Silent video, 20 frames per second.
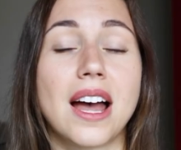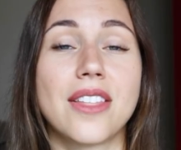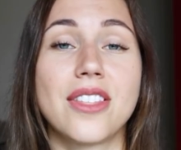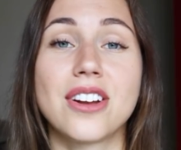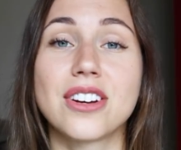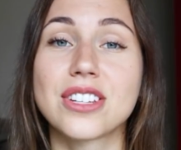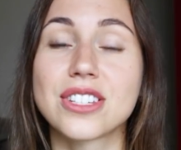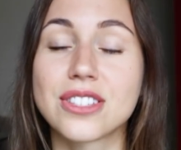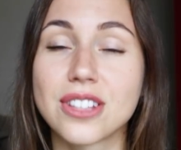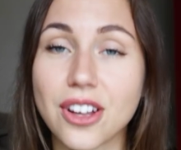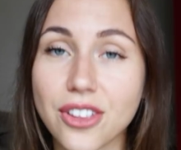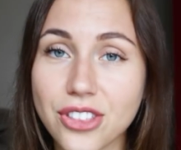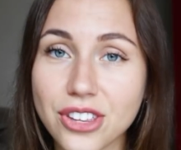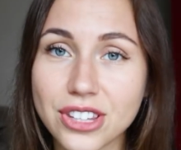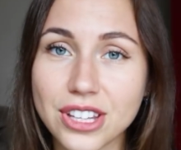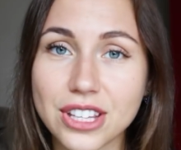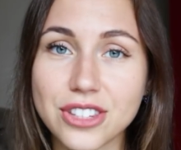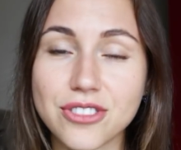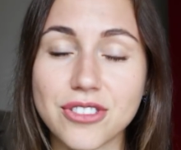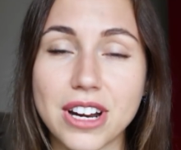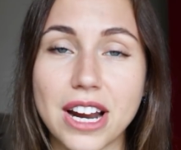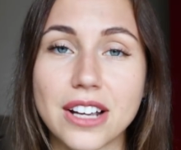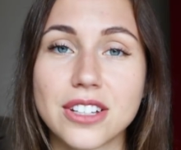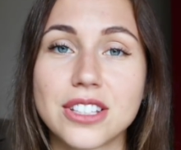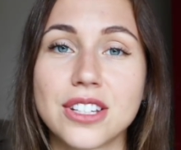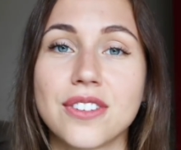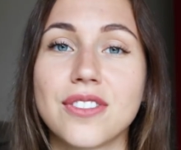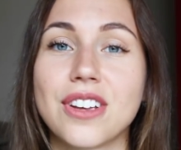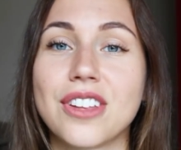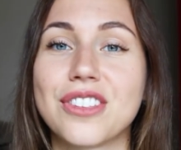There is nothing
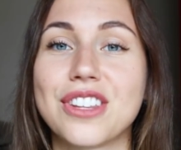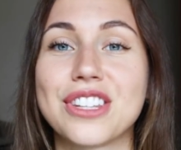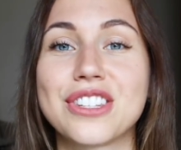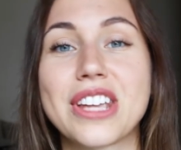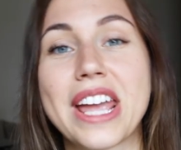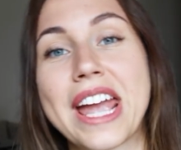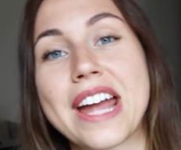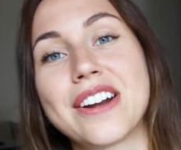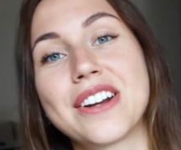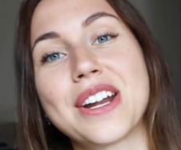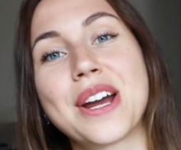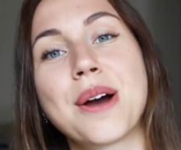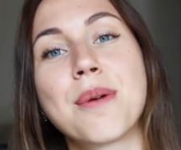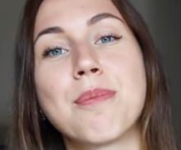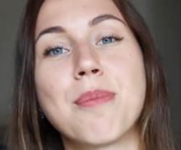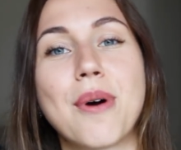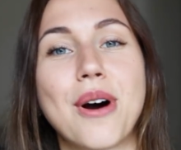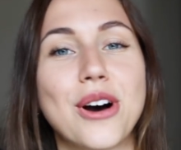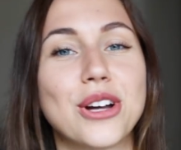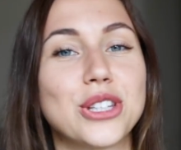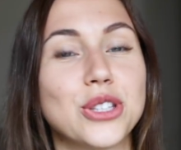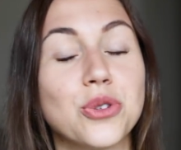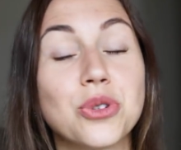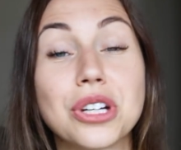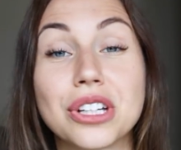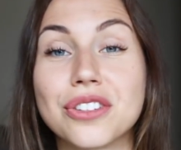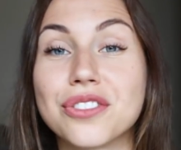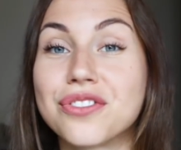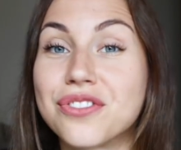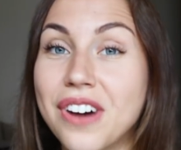attractive in that area, but you
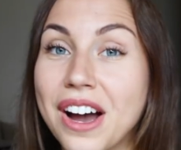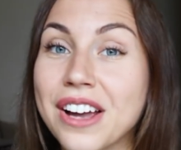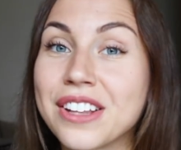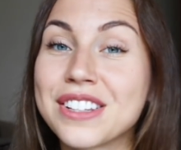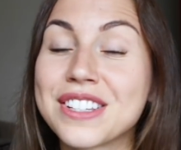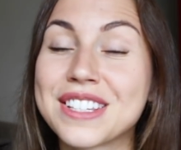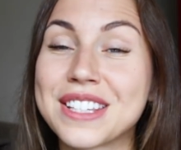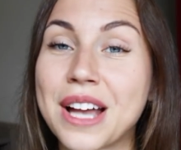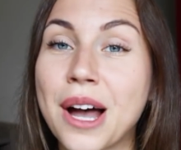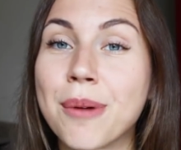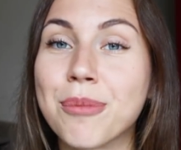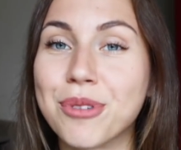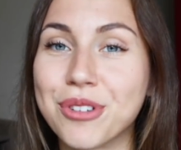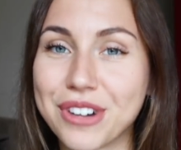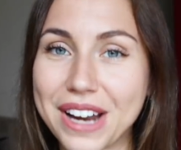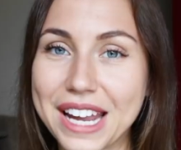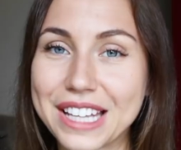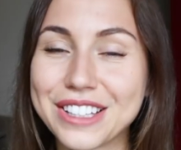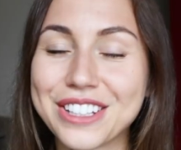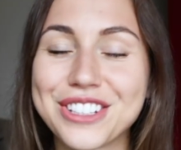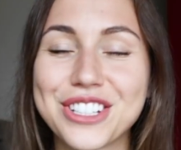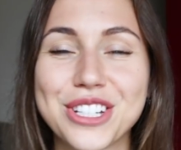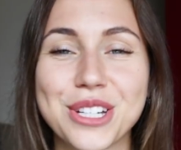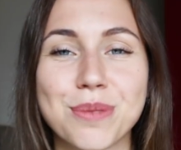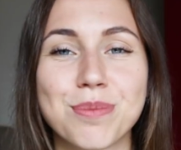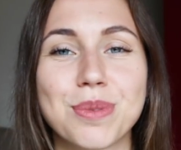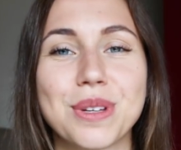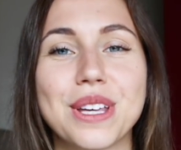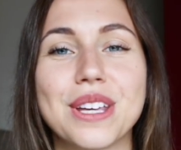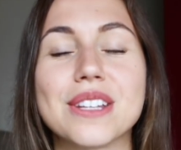can find some great
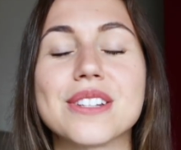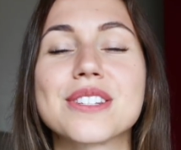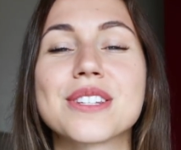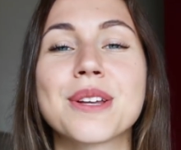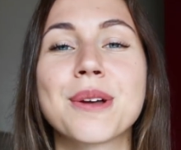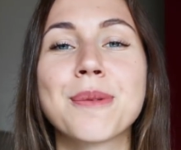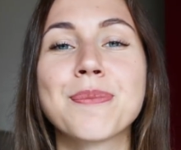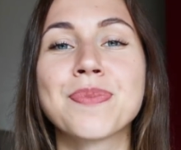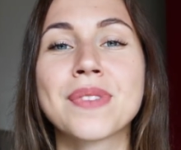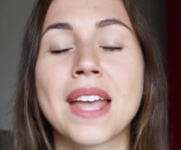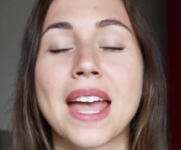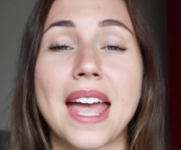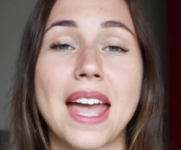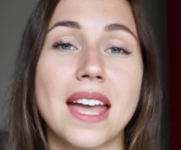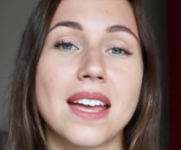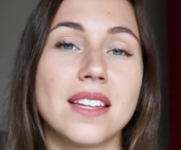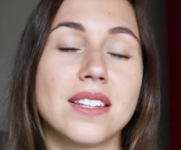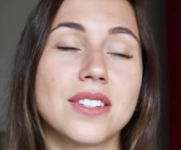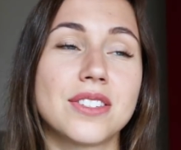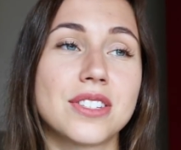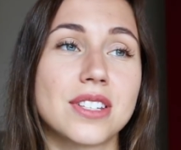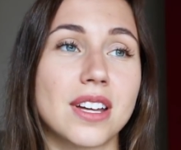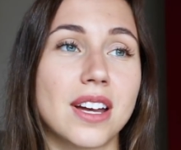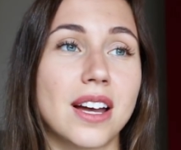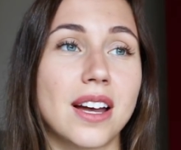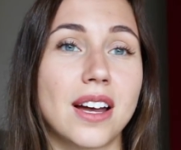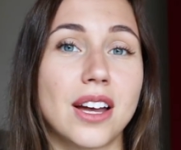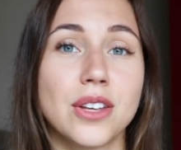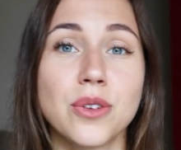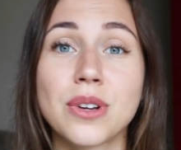cheap eats.
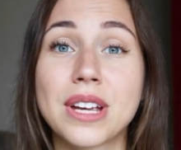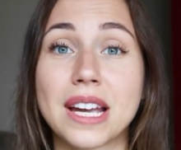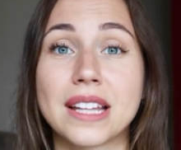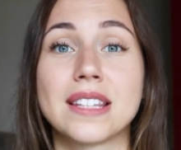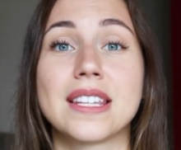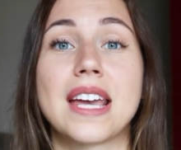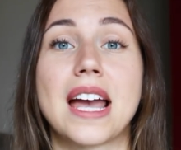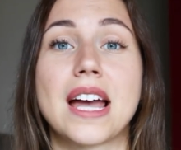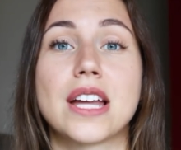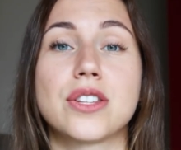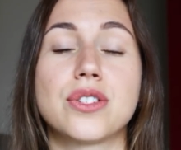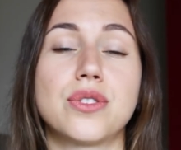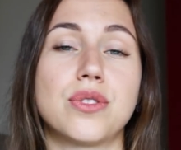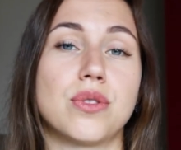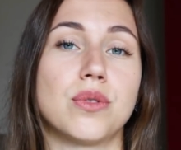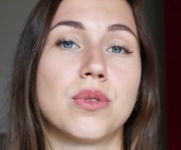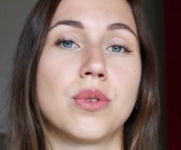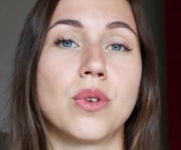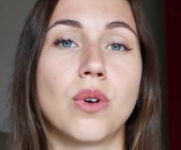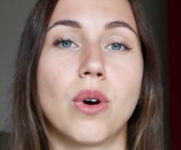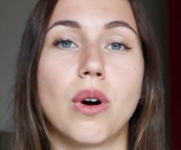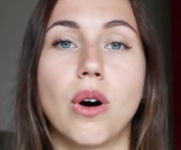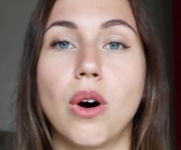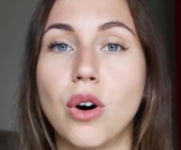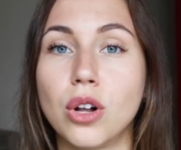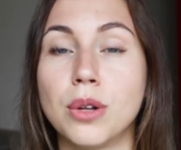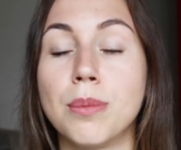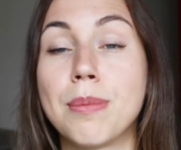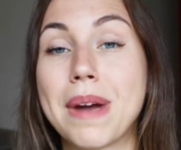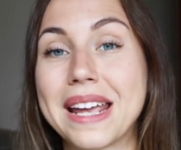And you can get to
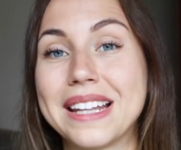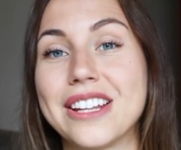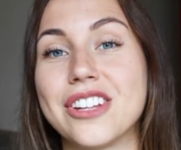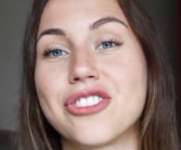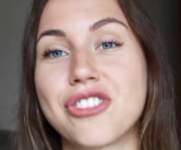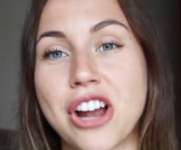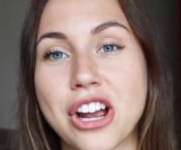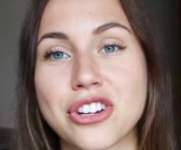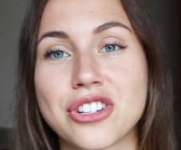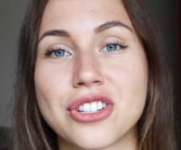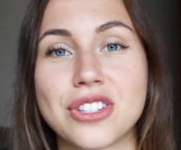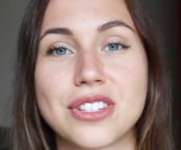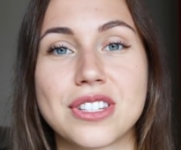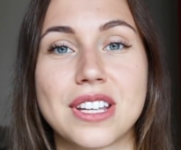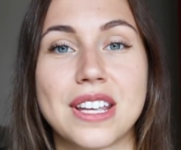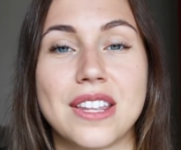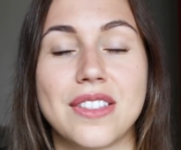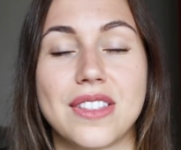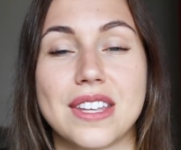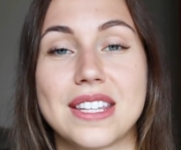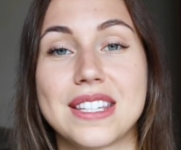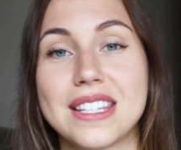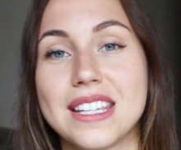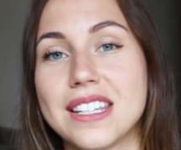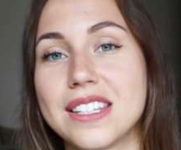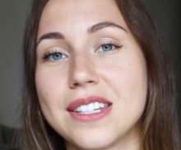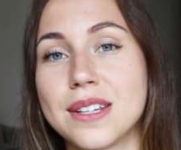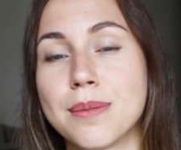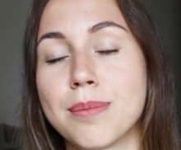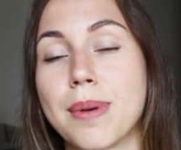all main attractions in the
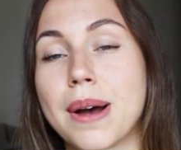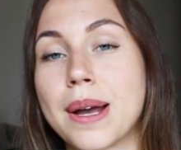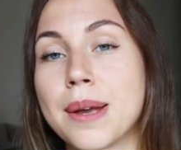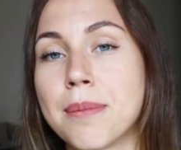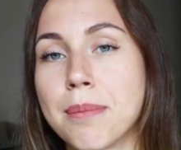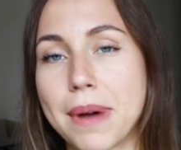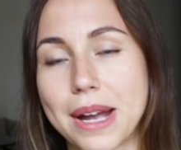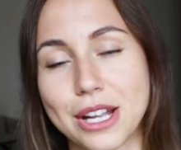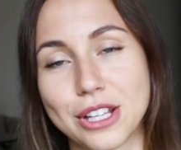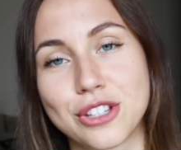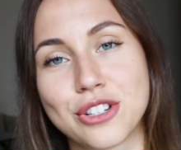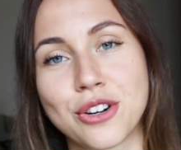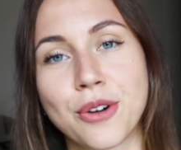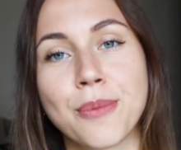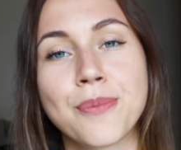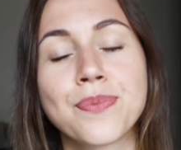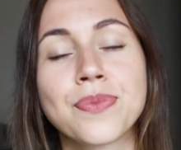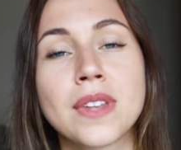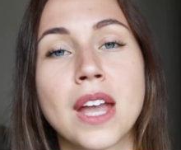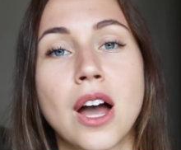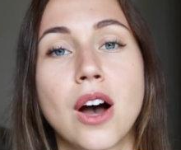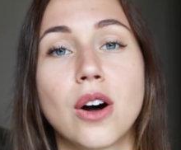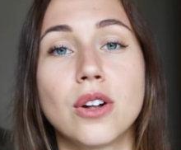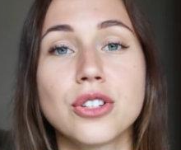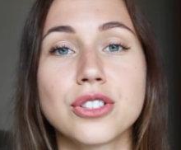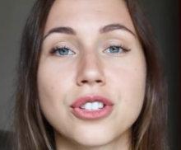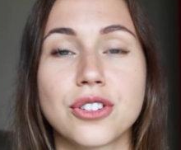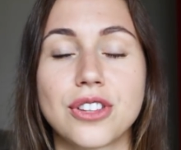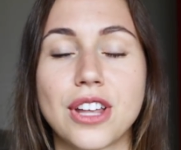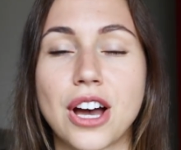city by metro.
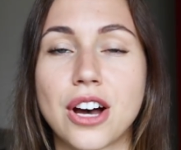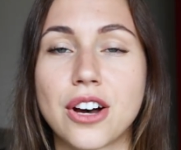Also, the